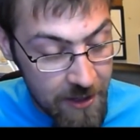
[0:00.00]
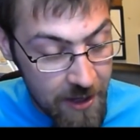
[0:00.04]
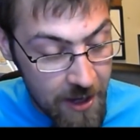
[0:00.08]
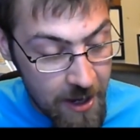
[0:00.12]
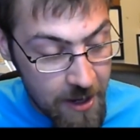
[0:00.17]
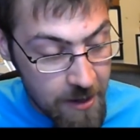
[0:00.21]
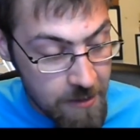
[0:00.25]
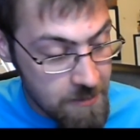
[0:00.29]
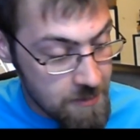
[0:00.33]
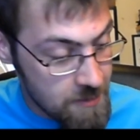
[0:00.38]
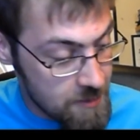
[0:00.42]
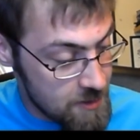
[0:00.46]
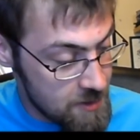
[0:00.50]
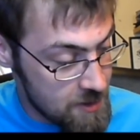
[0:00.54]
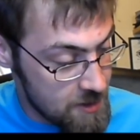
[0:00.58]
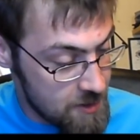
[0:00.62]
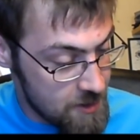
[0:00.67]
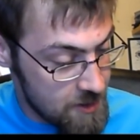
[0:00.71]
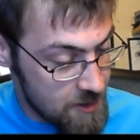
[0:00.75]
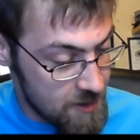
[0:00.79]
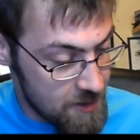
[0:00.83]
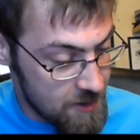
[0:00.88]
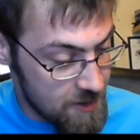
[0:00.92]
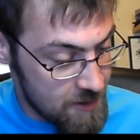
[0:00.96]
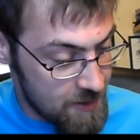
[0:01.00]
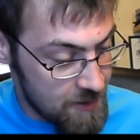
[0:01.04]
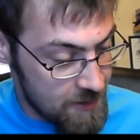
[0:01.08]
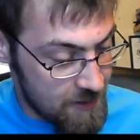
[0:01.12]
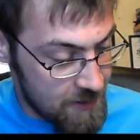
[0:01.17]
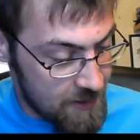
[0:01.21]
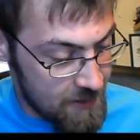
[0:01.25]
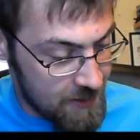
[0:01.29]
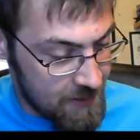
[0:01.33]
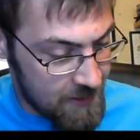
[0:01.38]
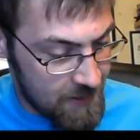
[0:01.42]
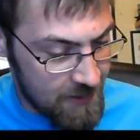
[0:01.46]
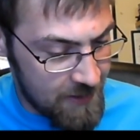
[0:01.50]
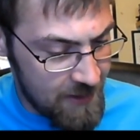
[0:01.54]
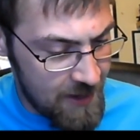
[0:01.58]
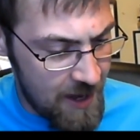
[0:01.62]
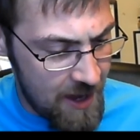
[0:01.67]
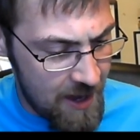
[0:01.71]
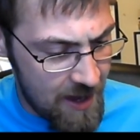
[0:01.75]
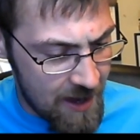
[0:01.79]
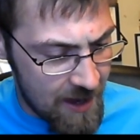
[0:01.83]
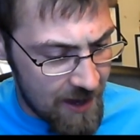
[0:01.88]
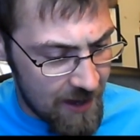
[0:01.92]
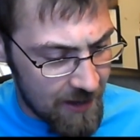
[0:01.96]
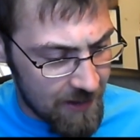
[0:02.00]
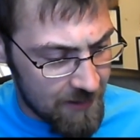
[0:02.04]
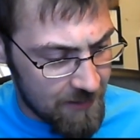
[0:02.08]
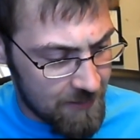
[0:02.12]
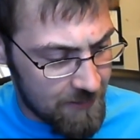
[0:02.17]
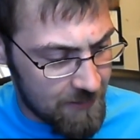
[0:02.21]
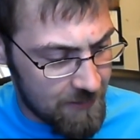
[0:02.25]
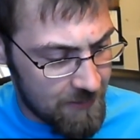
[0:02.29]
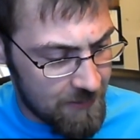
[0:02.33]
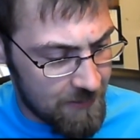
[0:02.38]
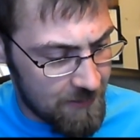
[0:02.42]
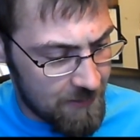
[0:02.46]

so yeah,